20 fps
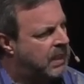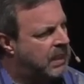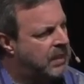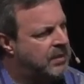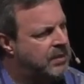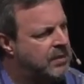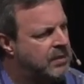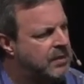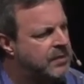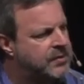
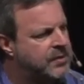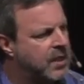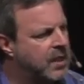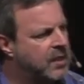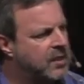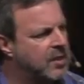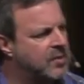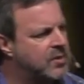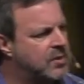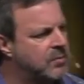And you know, this
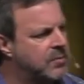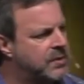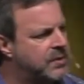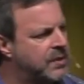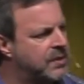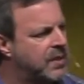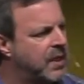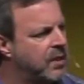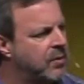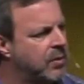guy comes to him and
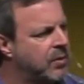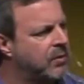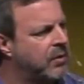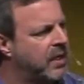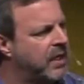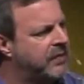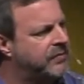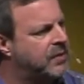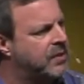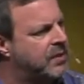says, "Hey, what do
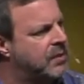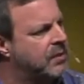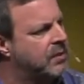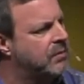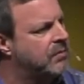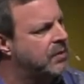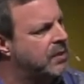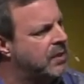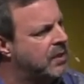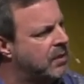I have to
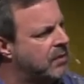do? You